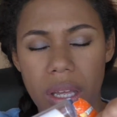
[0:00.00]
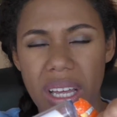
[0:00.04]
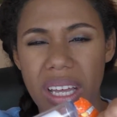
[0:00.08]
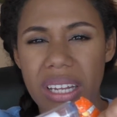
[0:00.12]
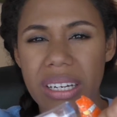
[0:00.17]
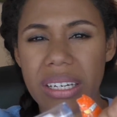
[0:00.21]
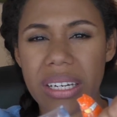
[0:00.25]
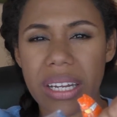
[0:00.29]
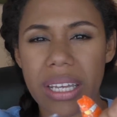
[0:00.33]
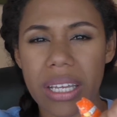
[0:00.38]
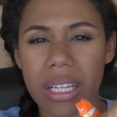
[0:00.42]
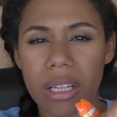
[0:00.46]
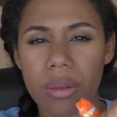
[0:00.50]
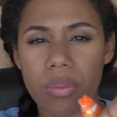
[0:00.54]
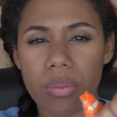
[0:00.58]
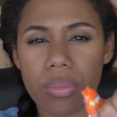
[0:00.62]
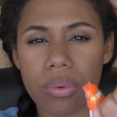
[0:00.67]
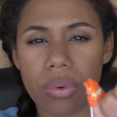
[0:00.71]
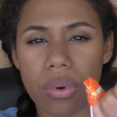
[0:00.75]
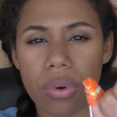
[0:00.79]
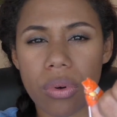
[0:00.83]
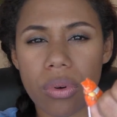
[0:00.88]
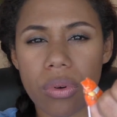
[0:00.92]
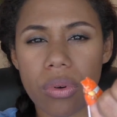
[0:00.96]
a nail
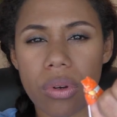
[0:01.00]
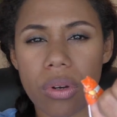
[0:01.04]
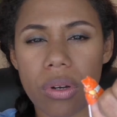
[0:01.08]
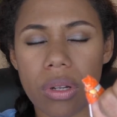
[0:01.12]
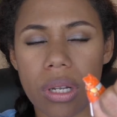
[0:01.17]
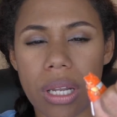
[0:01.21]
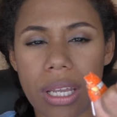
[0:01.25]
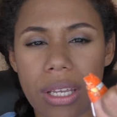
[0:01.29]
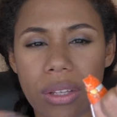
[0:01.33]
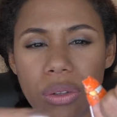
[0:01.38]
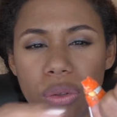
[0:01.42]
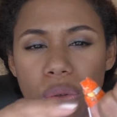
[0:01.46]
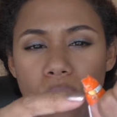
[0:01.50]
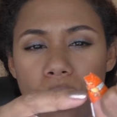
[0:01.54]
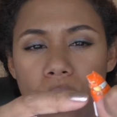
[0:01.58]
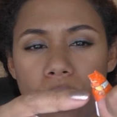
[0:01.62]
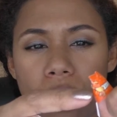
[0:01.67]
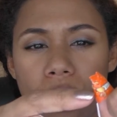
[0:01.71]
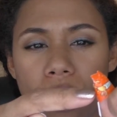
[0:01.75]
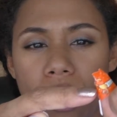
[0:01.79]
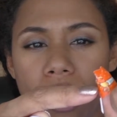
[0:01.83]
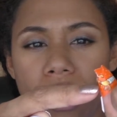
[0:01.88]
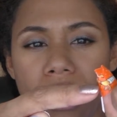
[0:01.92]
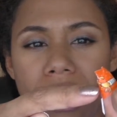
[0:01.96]
broke, like
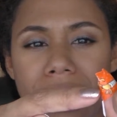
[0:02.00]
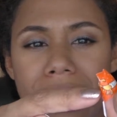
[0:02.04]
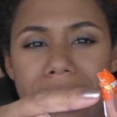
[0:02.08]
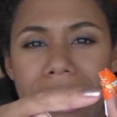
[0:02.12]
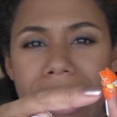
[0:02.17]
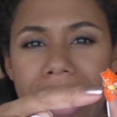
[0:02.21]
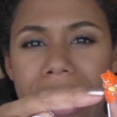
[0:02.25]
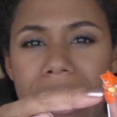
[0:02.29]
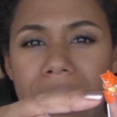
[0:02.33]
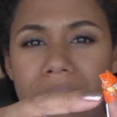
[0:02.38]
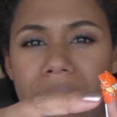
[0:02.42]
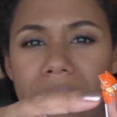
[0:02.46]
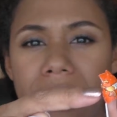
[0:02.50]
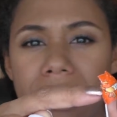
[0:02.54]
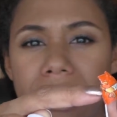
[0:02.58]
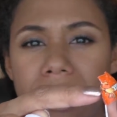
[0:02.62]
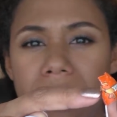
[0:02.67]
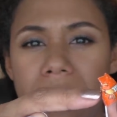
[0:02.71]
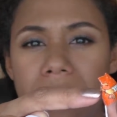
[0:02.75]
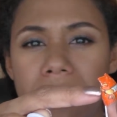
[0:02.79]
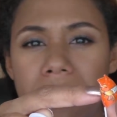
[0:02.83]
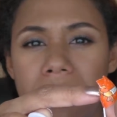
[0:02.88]
tore on the nail